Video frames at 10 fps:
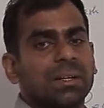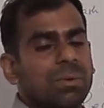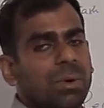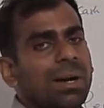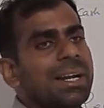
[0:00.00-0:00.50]

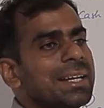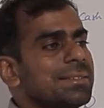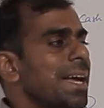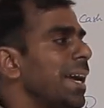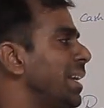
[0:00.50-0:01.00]
Now, what
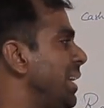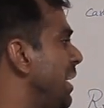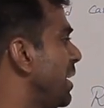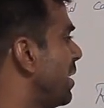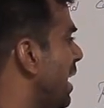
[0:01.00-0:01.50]

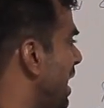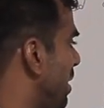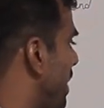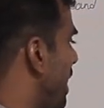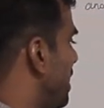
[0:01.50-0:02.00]
exactly a
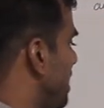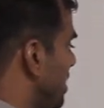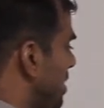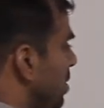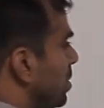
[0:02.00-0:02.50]
trial
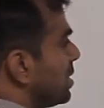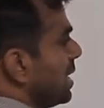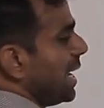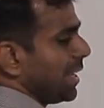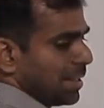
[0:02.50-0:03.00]
balance
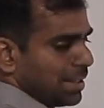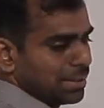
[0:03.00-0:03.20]
looks like?